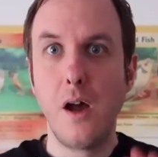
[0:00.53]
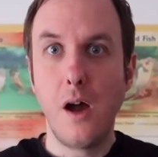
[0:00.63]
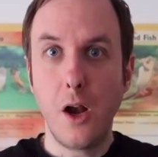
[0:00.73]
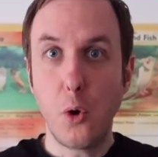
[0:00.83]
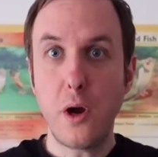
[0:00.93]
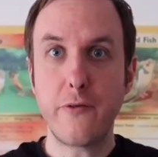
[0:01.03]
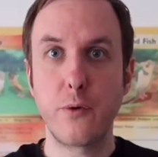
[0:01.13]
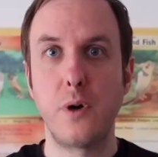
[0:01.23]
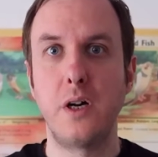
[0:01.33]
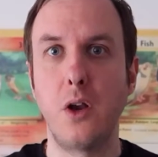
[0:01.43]
Hello
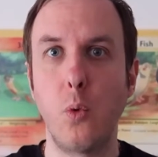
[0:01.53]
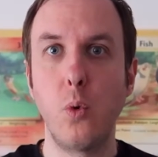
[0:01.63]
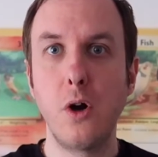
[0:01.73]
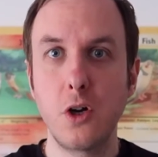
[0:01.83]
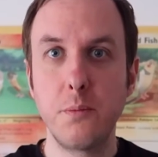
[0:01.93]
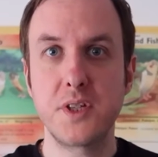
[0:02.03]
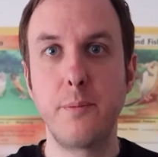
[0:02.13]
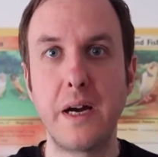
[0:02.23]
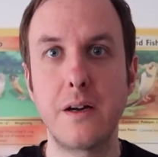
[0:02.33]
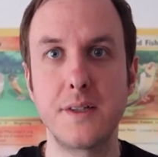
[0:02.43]
everyone, welcome to the
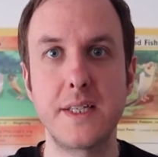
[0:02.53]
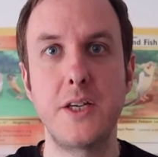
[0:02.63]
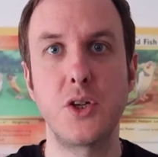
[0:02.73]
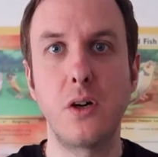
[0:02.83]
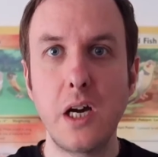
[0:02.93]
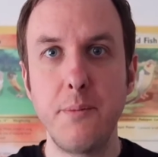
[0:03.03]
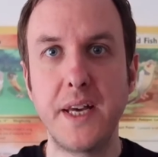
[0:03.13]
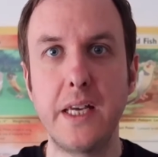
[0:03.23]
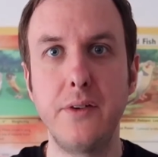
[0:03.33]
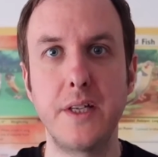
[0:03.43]
Parrot Teacher. I'm
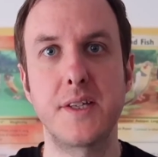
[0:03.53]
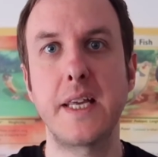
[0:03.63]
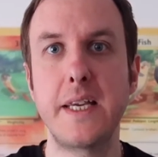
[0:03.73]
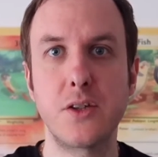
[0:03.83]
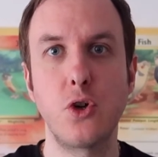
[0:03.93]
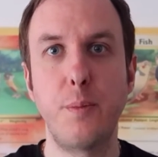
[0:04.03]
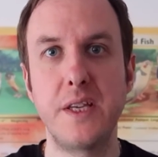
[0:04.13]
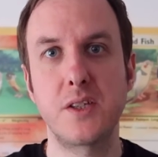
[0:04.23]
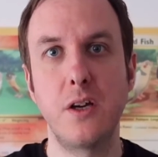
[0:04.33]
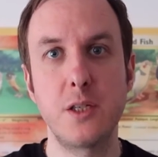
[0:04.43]
David and today's topic is
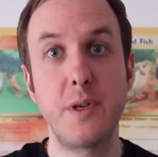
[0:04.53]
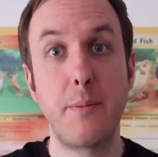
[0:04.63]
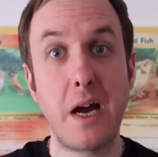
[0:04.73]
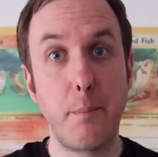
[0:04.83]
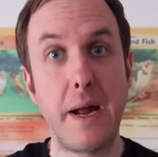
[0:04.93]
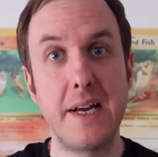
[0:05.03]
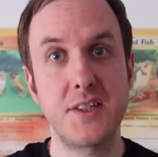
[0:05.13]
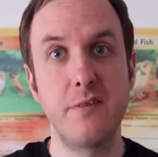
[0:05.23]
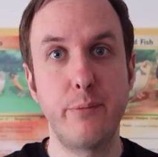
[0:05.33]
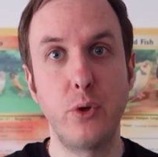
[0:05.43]
going to be about
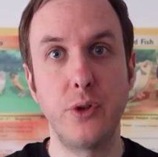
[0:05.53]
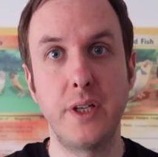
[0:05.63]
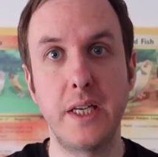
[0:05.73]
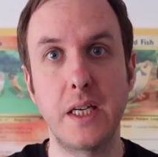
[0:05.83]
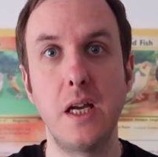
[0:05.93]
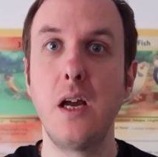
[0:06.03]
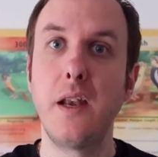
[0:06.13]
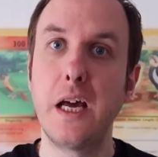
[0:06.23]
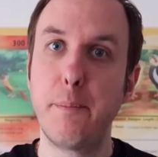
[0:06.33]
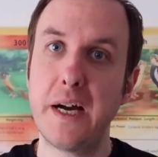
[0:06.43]
passive bonding.
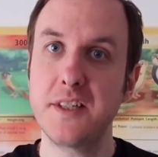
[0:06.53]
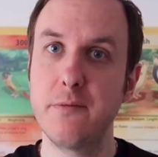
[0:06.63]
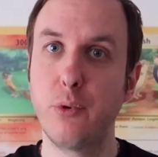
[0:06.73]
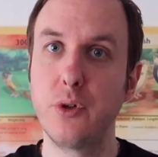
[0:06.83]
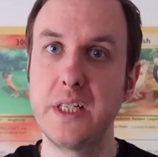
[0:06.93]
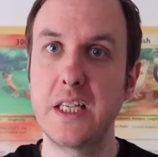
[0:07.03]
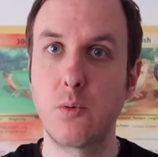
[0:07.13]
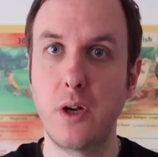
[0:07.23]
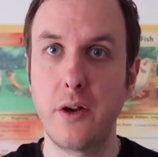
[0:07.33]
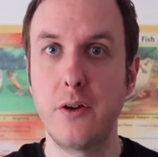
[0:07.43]
Now passive bonding is
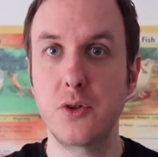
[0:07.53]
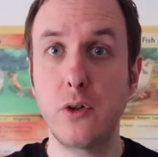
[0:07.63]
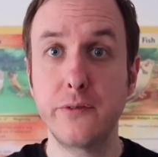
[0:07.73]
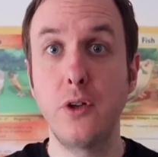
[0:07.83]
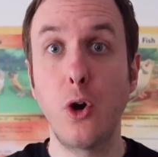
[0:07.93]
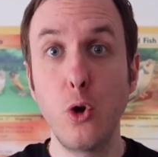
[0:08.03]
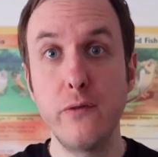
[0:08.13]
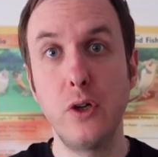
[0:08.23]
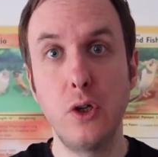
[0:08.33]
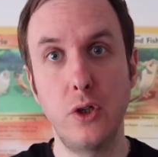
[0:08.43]
one of those often
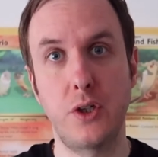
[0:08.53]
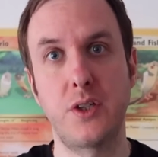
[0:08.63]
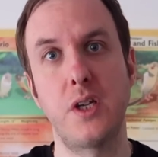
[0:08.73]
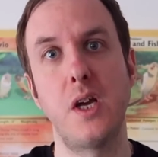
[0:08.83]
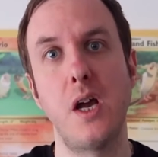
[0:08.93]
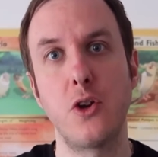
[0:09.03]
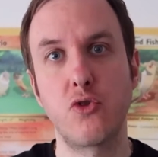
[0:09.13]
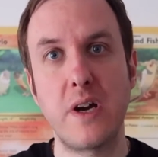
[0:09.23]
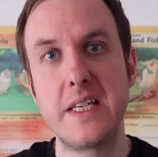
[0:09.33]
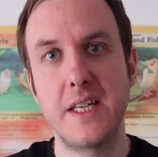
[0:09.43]
overlooked
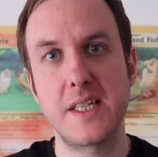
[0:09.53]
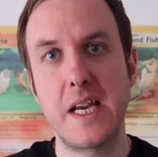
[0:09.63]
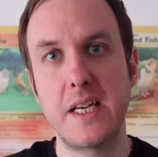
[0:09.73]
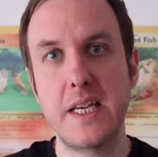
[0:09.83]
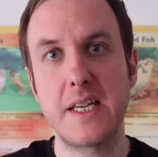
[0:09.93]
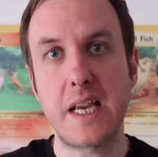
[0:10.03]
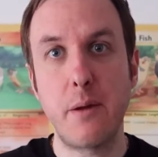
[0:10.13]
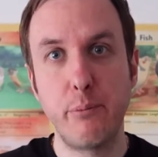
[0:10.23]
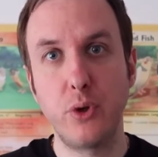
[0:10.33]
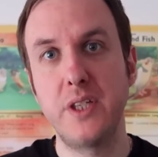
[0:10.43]
training techniques
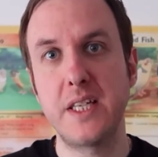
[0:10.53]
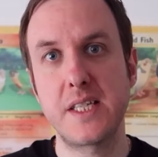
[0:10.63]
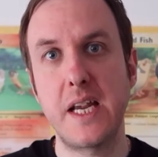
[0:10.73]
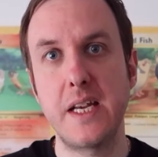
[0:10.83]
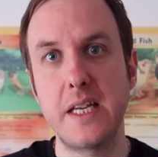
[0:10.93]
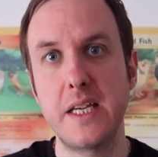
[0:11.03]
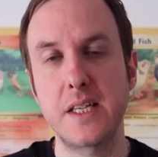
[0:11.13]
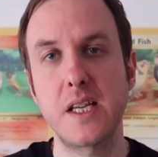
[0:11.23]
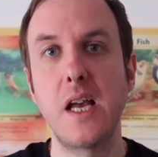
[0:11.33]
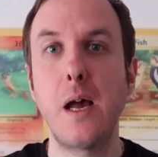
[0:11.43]
and bonding
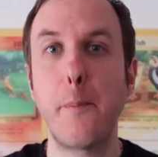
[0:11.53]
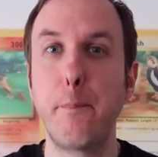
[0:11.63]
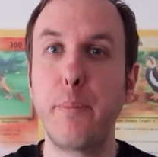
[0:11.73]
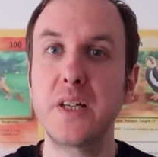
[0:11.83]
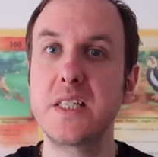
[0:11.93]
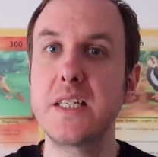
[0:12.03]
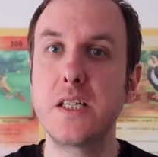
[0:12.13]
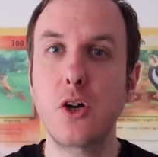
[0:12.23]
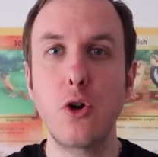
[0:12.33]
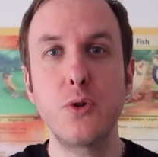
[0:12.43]
techniques, but it is
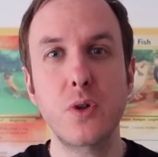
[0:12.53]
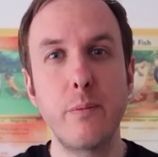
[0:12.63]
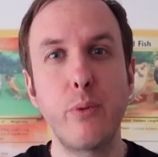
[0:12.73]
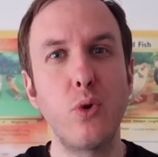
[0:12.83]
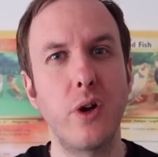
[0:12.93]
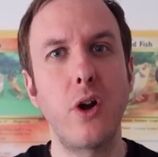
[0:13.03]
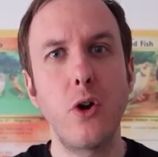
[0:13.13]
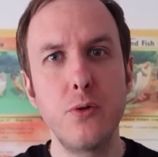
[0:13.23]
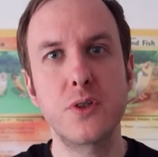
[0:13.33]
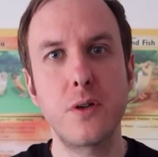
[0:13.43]
oh so important,
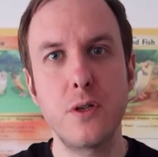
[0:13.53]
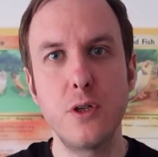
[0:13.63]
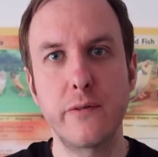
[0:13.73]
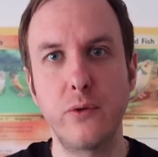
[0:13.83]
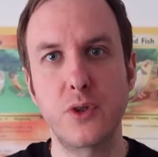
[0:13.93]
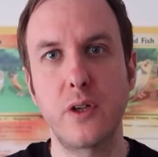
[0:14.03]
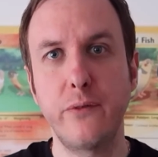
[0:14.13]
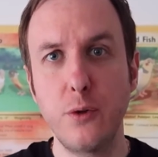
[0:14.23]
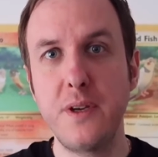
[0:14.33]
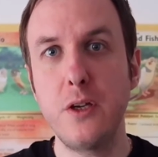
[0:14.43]
oh so useful. So I
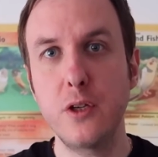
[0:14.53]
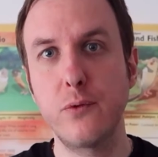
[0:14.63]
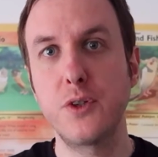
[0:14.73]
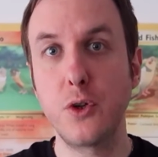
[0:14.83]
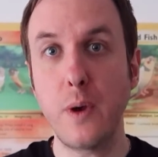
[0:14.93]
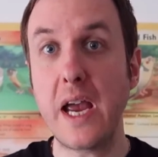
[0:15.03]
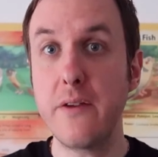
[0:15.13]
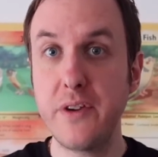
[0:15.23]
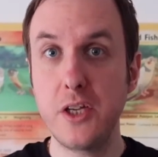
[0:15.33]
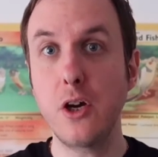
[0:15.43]
thought it'd be useful to do a
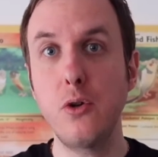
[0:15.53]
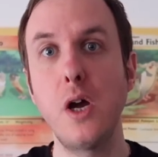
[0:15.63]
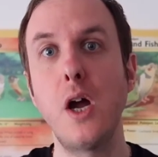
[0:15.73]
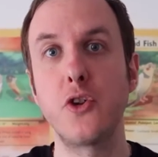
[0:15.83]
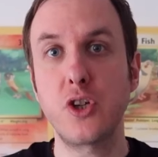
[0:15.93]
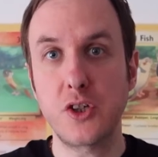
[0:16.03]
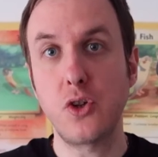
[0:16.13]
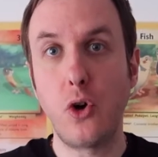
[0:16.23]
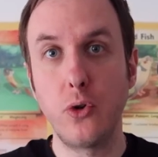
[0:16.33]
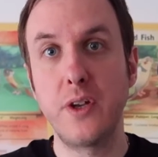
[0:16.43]
video just
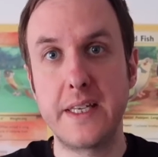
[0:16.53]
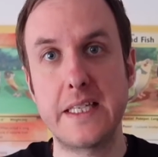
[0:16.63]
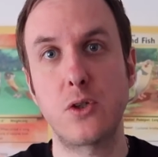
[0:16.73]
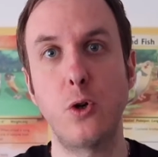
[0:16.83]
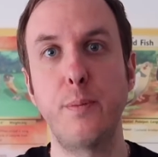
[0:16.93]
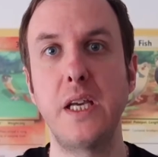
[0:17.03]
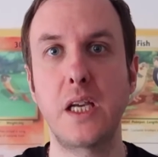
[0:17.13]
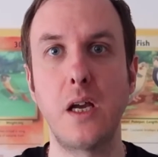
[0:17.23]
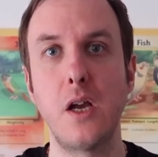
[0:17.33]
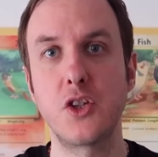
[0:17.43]
on this topic
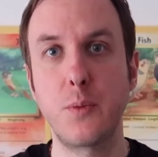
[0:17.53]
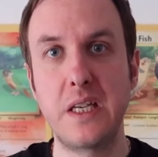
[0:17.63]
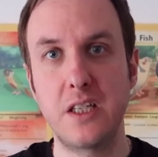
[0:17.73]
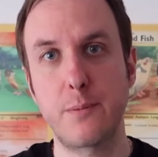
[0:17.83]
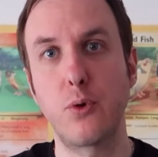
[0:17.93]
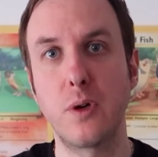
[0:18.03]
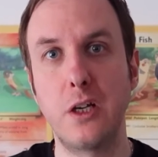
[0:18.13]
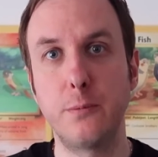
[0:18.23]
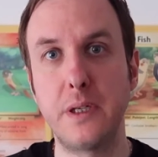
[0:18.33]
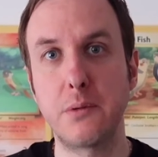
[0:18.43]
so we can explore it a
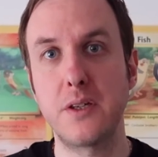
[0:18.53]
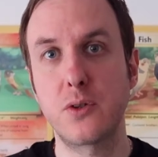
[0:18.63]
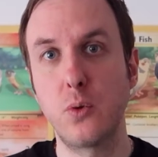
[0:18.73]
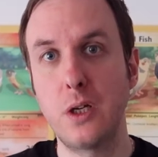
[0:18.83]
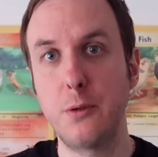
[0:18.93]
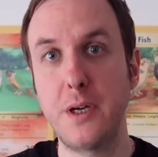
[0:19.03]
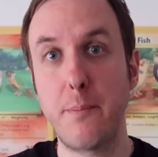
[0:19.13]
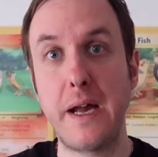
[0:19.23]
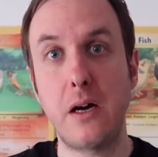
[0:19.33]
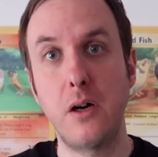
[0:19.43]
little bit. I'm going to talk a little bit
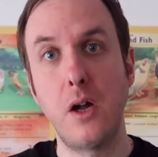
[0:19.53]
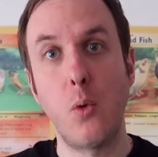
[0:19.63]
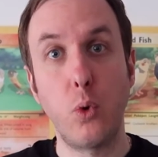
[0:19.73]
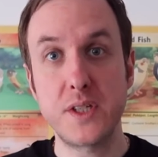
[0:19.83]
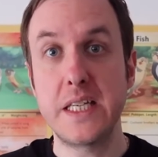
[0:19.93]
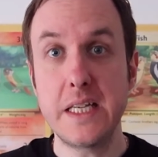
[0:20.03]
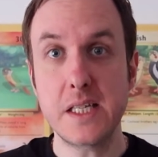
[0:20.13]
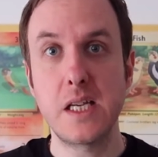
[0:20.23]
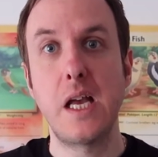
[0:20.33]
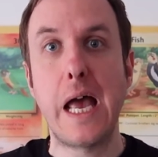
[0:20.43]
about what it
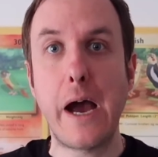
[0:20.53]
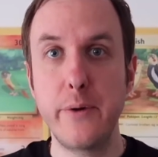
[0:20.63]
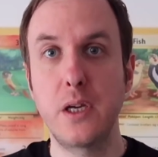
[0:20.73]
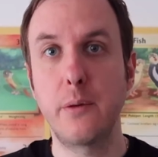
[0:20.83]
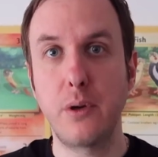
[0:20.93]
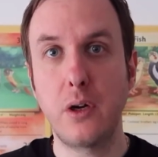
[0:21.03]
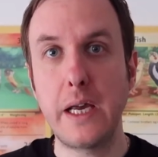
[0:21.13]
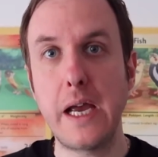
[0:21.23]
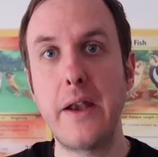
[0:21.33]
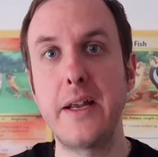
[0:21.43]
is, how you can apply
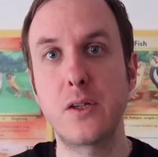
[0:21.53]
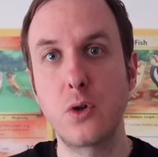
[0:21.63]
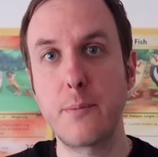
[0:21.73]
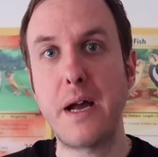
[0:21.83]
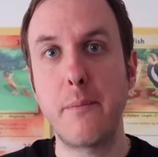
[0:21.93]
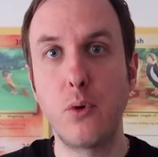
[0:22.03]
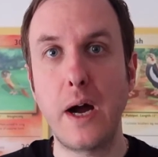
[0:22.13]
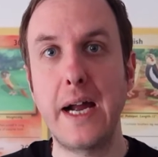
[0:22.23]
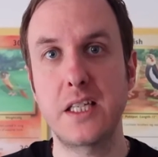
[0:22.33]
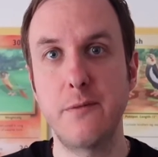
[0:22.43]
it, and then talk about more
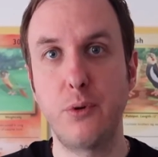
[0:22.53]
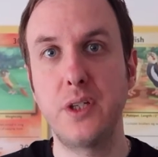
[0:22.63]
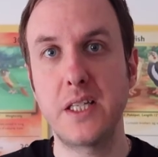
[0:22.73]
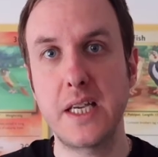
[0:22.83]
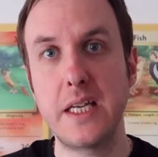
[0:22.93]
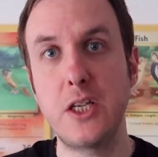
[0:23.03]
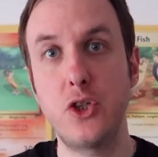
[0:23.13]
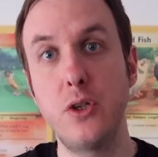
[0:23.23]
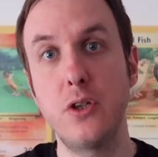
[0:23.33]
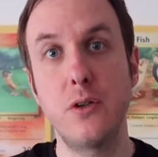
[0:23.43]
active bonding techniques you
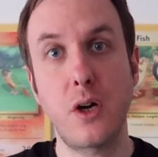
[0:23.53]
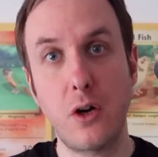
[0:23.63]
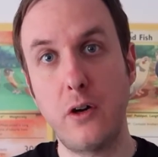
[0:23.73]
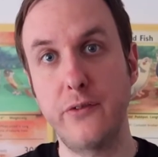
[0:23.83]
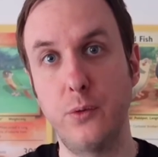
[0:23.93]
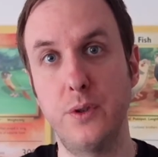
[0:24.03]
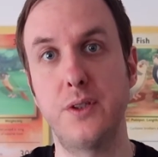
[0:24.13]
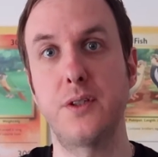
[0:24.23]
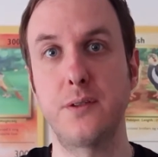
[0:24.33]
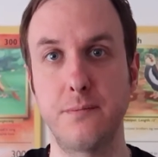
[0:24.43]
can use afterwards.